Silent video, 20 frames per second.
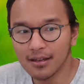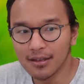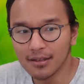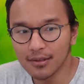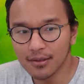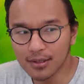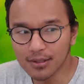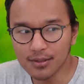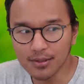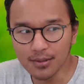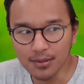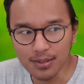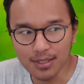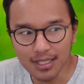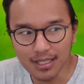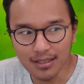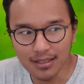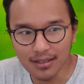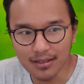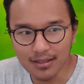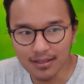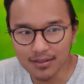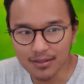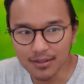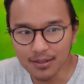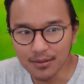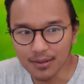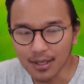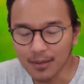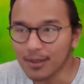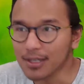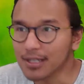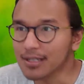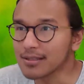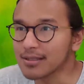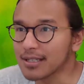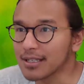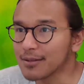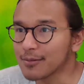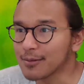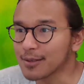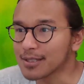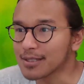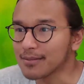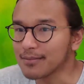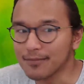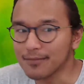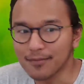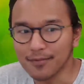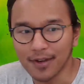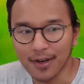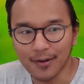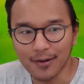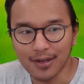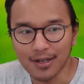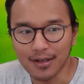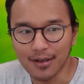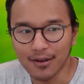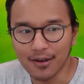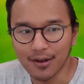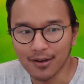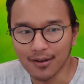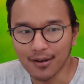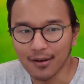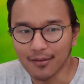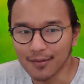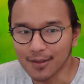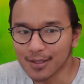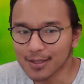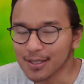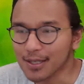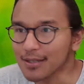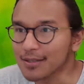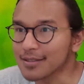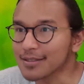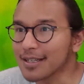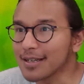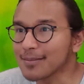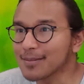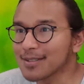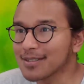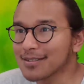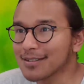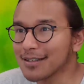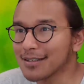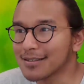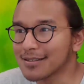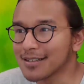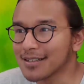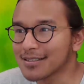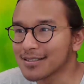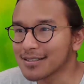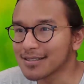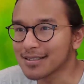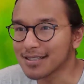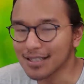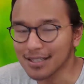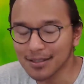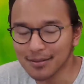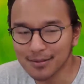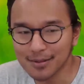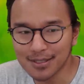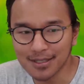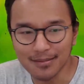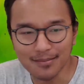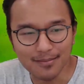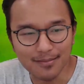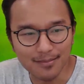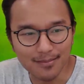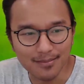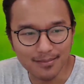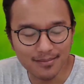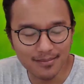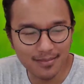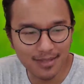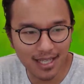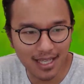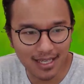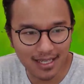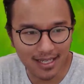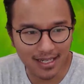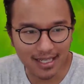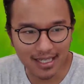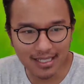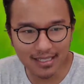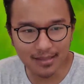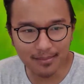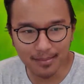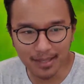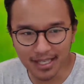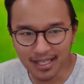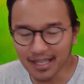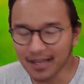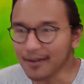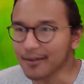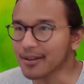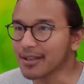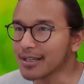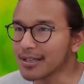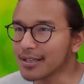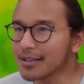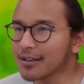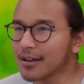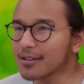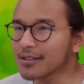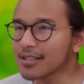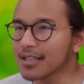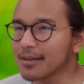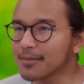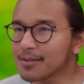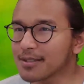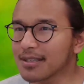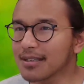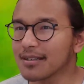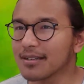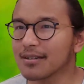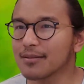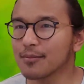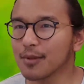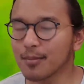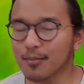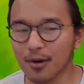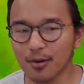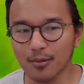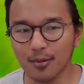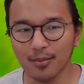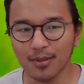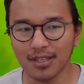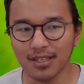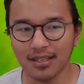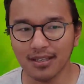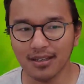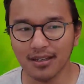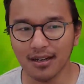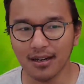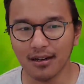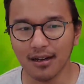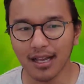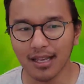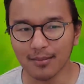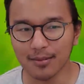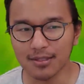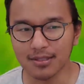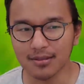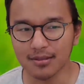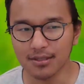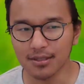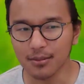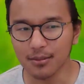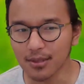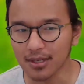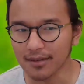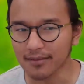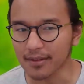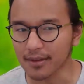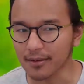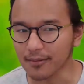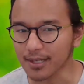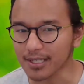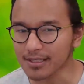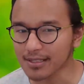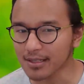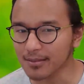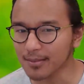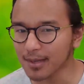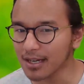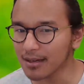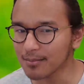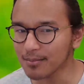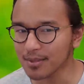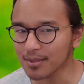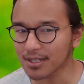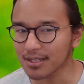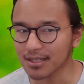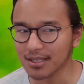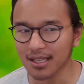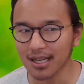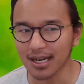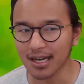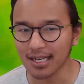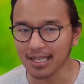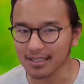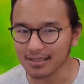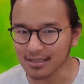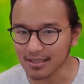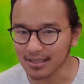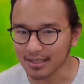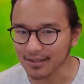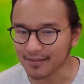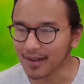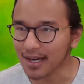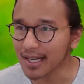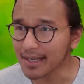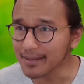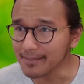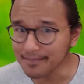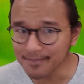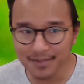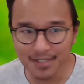you can sort of see that this neural network is dealing with some very non-obvious concepts. It's dealing with some like kind of intermediary concepts that we probably are able to intuitively reason about but can't easily define.